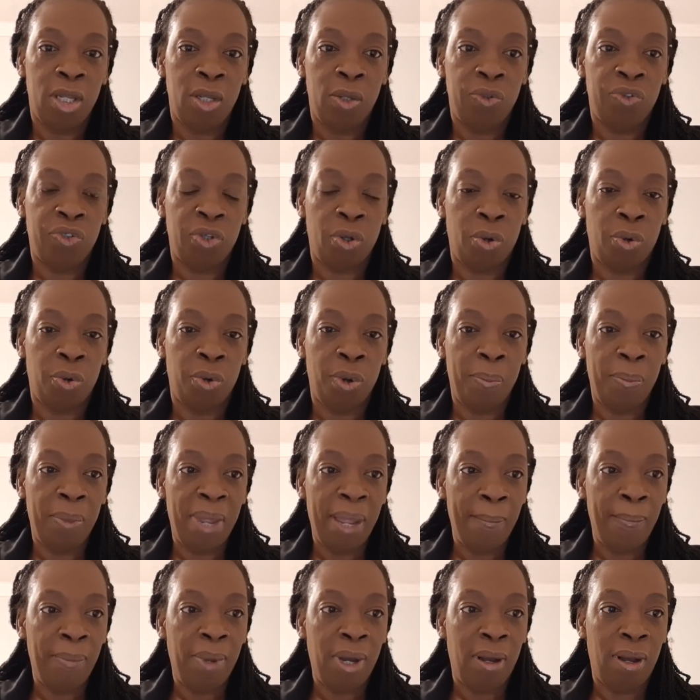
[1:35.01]
So
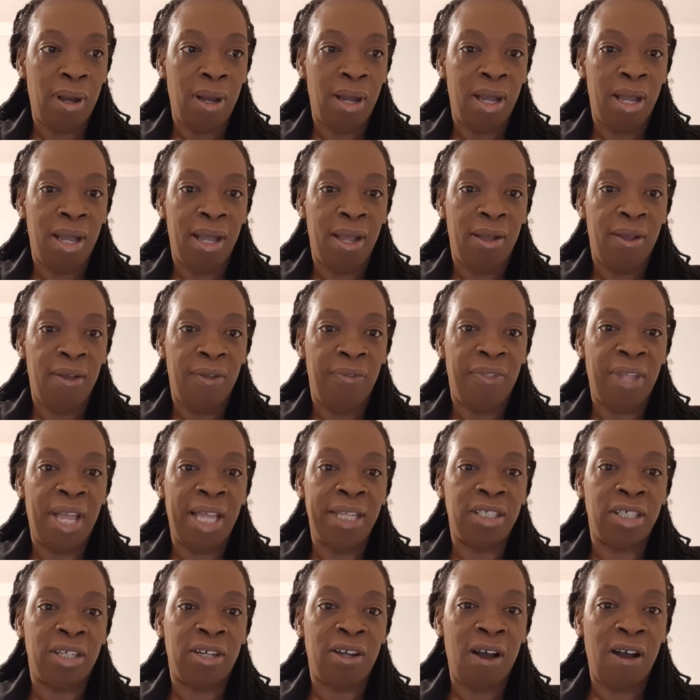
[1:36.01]
remember
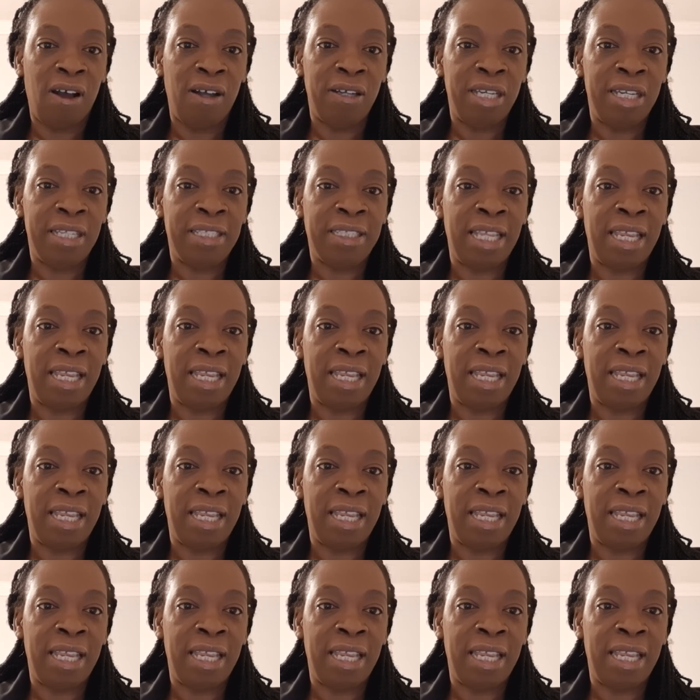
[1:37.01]
that God, the